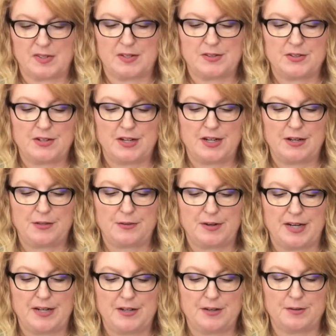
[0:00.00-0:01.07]
So you're going to
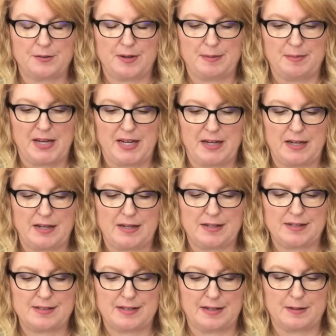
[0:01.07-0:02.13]
thread your remaining
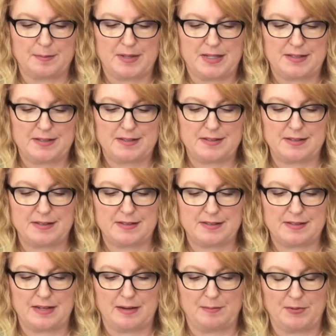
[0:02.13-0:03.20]
center pieces in the
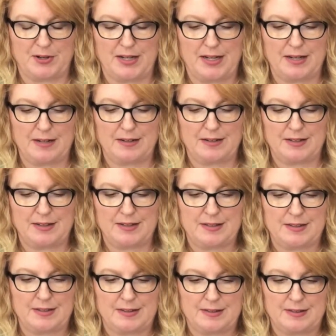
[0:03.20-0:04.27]
same way.
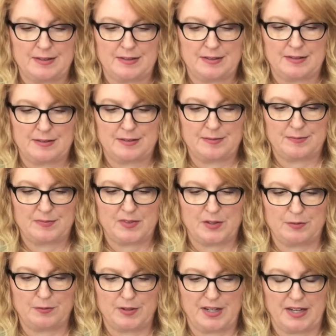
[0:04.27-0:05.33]

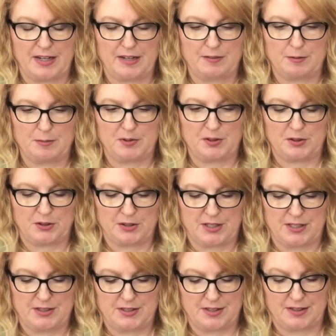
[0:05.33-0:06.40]
Don't forget to give them a little
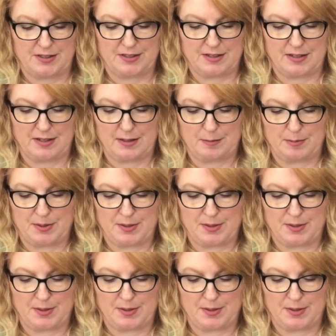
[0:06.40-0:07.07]
crunch at the top.